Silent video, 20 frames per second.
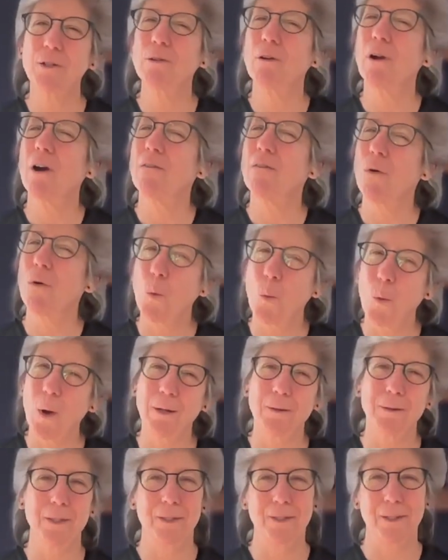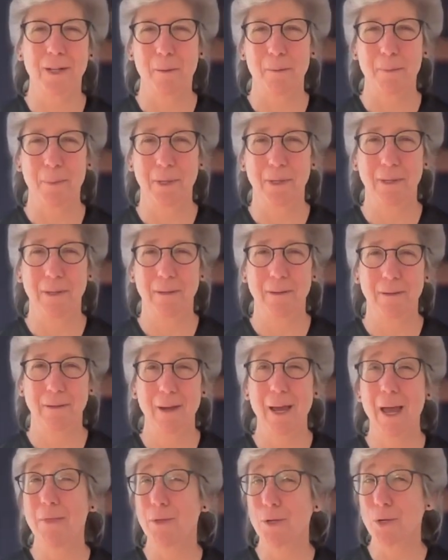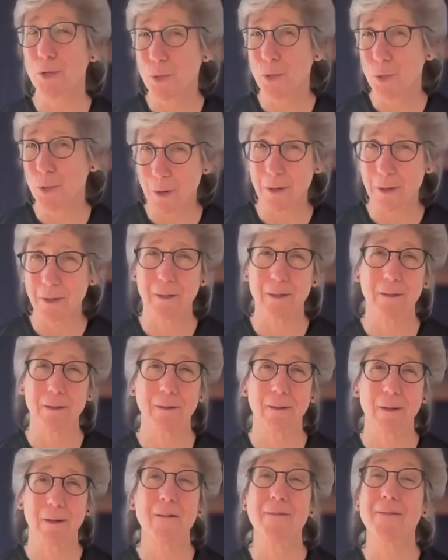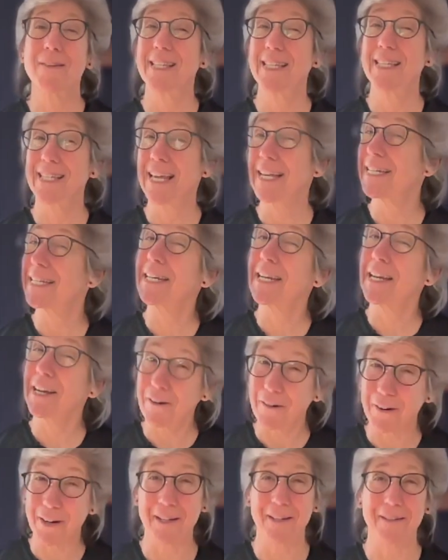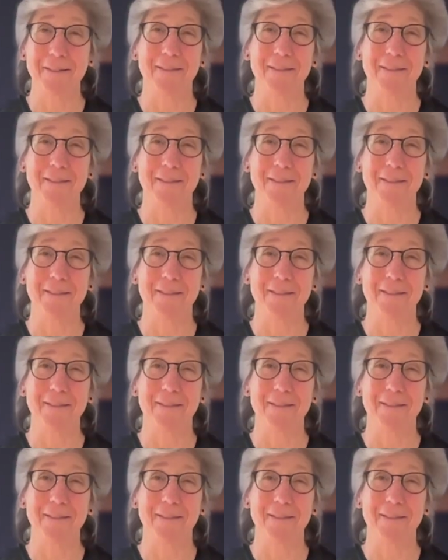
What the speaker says: of a wellness company and the daughter of a centenarian,